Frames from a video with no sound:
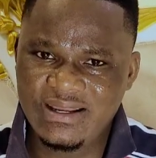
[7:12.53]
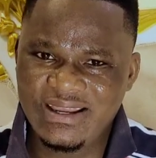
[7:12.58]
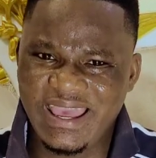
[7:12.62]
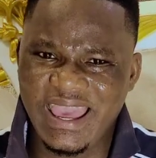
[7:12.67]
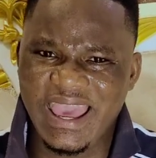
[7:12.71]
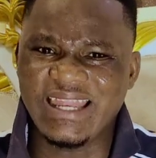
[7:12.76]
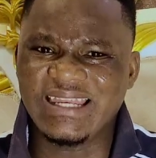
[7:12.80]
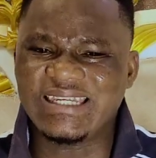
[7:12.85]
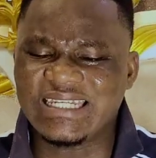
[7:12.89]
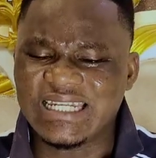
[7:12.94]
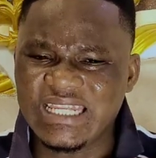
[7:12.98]

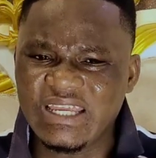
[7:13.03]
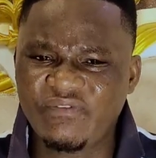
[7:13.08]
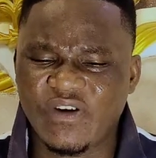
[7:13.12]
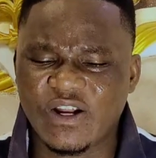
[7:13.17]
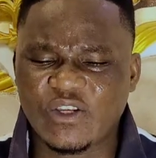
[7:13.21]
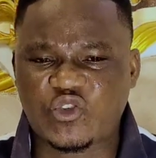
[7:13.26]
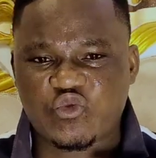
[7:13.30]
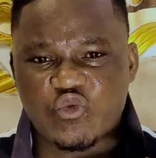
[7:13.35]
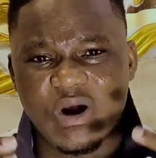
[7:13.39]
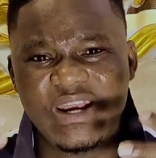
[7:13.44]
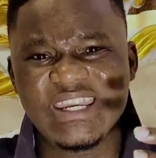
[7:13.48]
and deliver
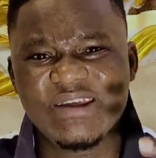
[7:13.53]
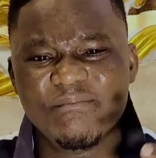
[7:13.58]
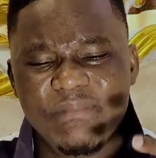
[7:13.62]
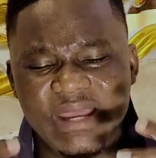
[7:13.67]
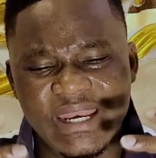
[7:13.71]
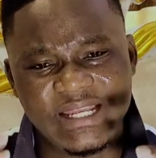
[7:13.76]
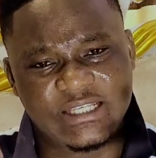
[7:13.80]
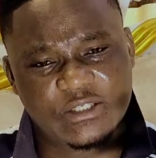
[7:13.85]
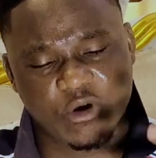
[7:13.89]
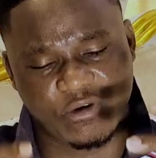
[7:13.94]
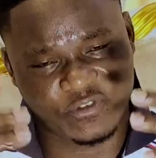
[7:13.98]
20
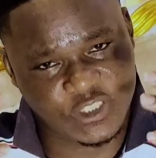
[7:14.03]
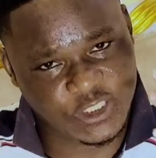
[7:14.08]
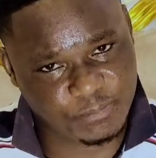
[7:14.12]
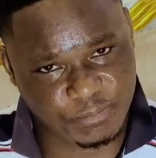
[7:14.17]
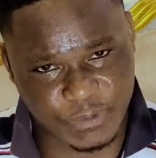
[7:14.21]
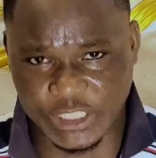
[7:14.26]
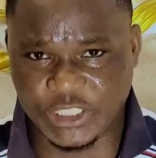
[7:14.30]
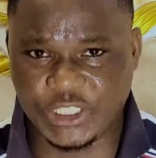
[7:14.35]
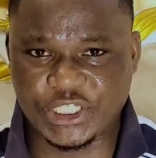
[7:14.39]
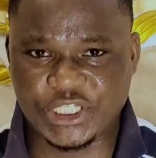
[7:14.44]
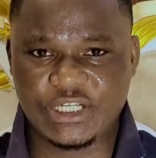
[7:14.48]
minutes of
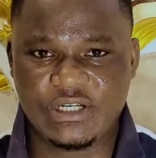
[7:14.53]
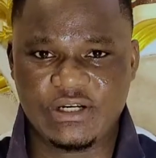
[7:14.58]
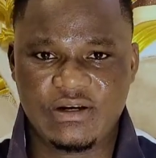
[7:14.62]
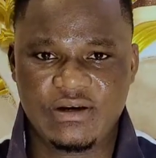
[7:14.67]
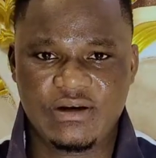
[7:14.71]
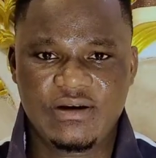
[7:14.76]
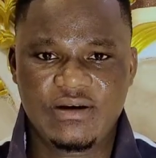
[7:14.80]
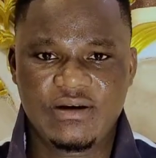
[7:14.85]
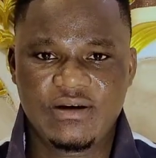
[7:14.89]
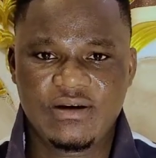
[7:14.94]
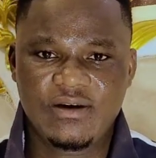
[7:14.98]
speech.
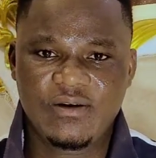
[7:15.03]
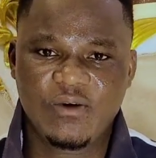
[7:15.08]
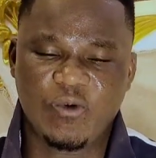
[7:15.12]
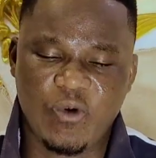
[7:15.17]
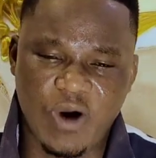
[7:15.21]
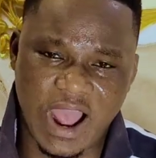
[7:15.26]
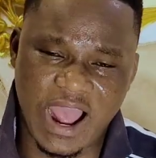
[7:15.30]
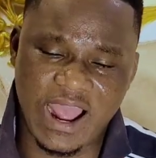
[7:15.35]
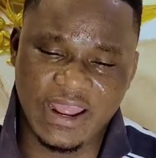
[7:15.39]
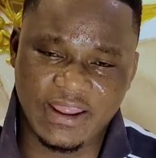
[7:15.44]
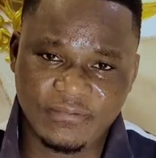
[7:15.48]

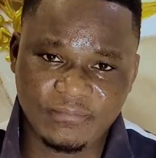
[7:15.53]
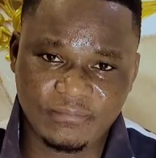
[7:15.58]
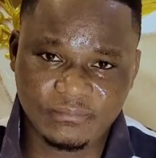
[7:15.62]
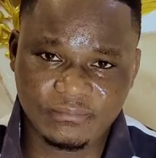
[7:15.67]
Why?